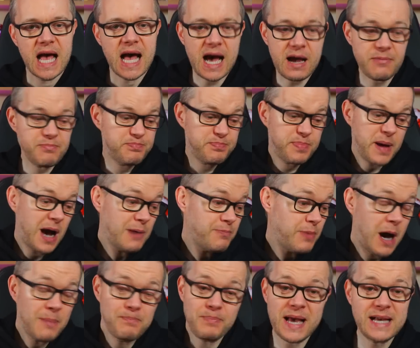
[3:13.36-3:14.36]

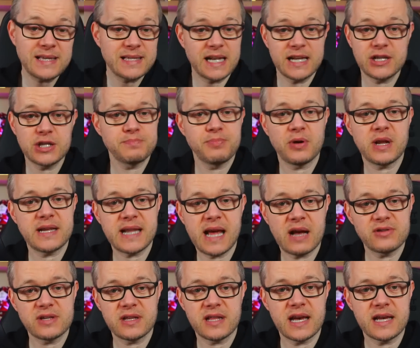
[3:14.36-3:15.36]
I basically just put it
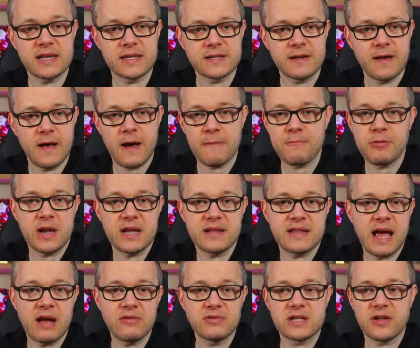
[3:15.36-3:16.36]
down to this. I put it
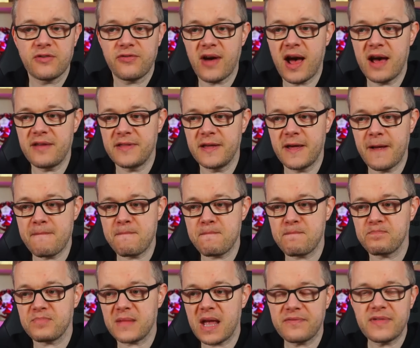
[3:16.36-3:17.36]
down to the fact that
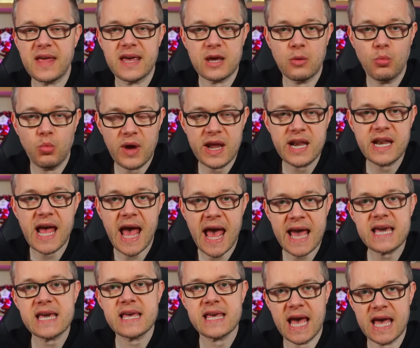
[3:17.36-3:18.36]
if they can win
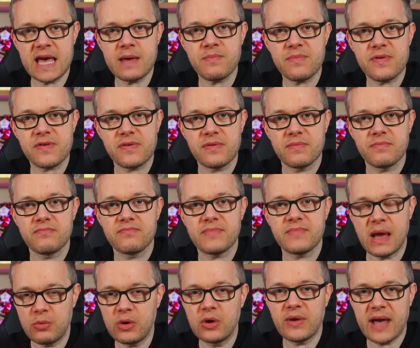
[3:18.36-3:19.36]
8 games,
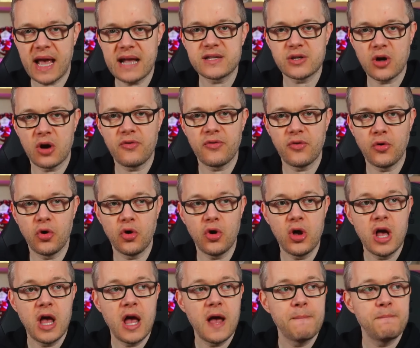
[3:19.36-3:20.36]
they will get top four.
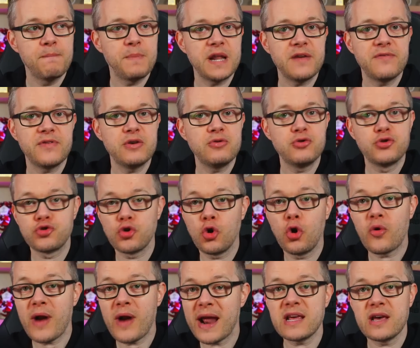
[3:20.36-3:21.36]
But if you
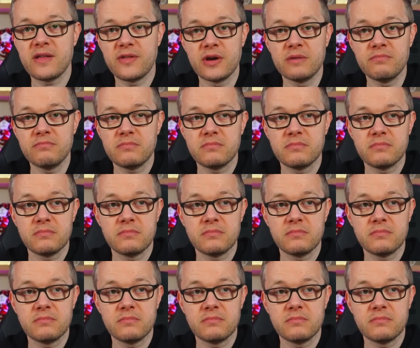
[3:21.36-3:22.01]
draw any of them,